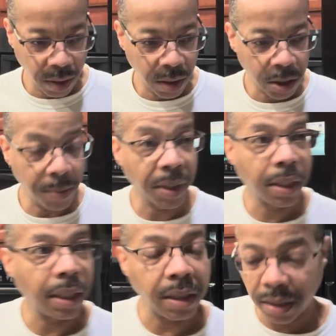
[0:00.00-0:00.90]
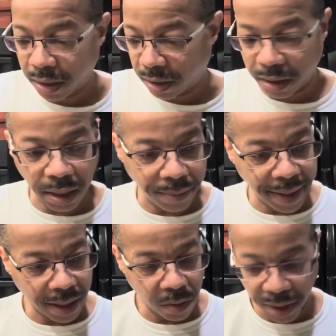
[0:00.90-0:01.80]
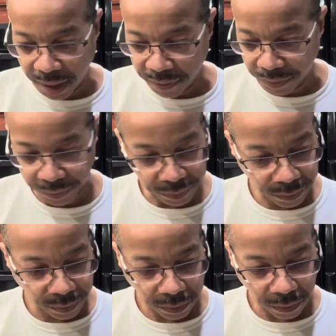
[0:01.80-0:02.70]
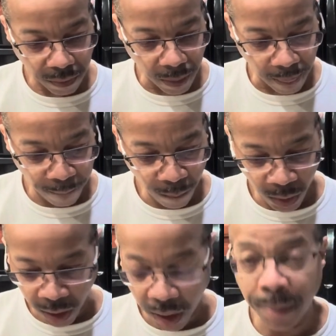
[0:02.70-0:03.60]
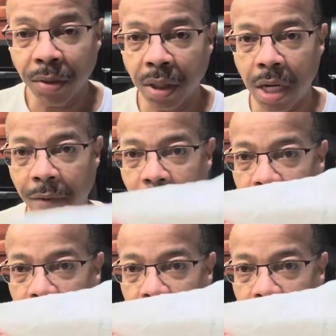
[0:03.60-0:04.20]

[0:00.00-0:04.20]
So I'm gonna get this in the microwave. I'm just gonna cover the